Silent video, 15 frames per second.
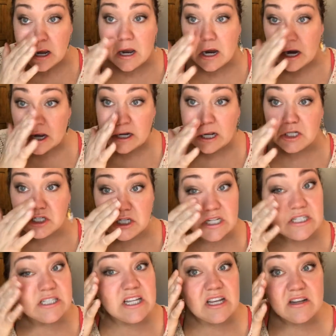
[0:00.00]
And it
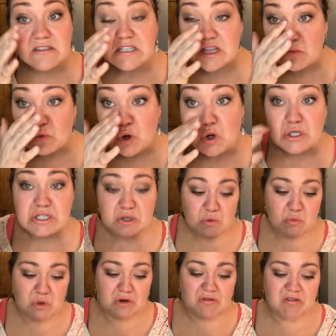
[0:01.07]
just gives the most
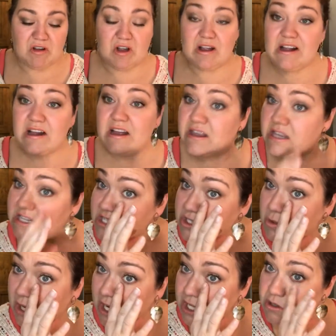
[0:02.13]
beautiful. This is
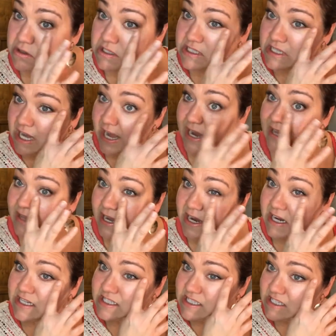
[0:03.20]
what I use as a highlight
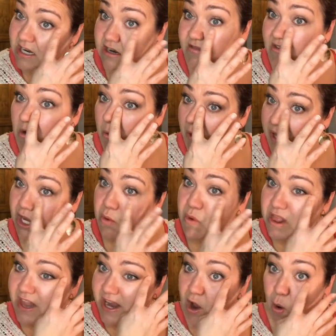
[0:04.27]
instead of going in with
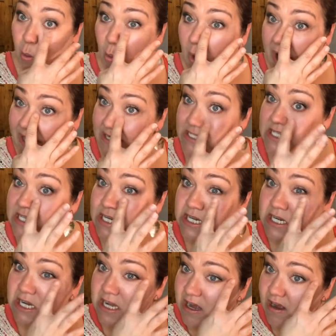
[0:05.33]
like a white
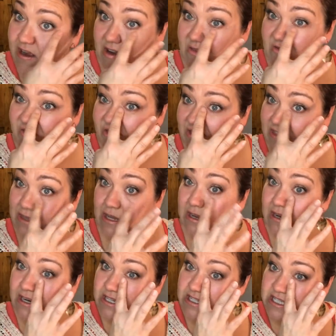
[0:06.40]

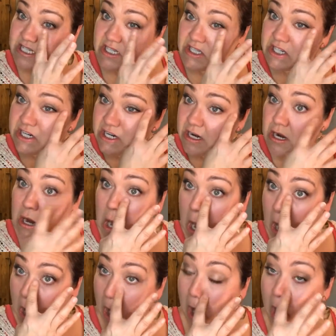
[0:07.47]
concealer.
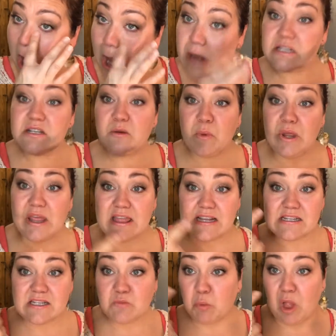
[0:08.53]
To me, this
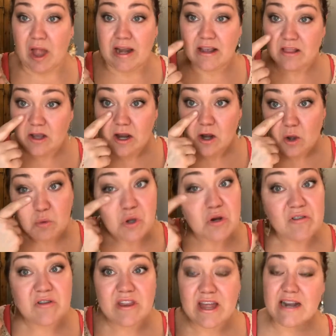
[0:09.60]
is plenty. Look at how
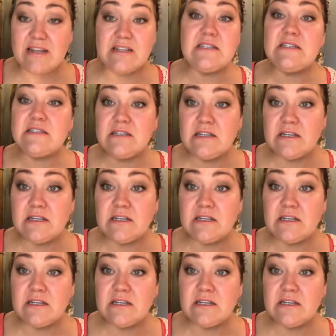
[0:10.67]
beautiful that is.